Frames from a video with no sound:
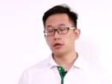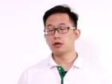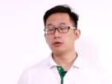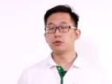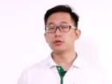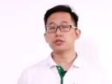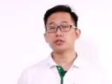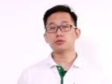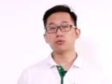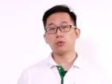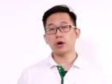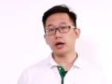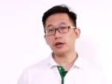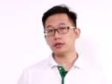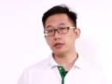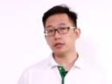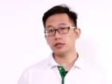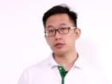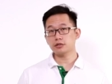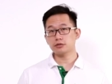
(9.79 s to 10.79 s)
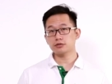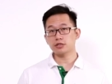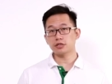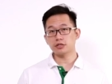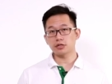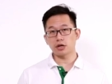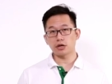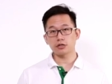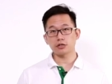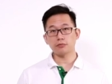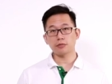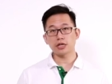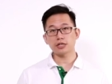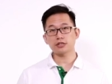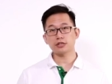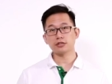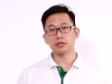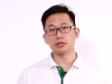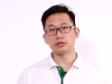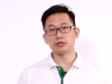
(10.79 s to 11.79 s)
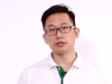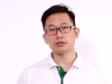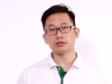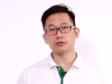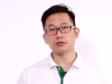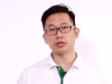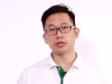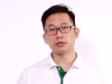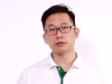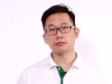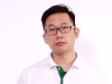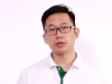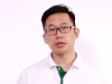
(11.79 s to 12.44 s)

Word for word: which is widely used in the automation industry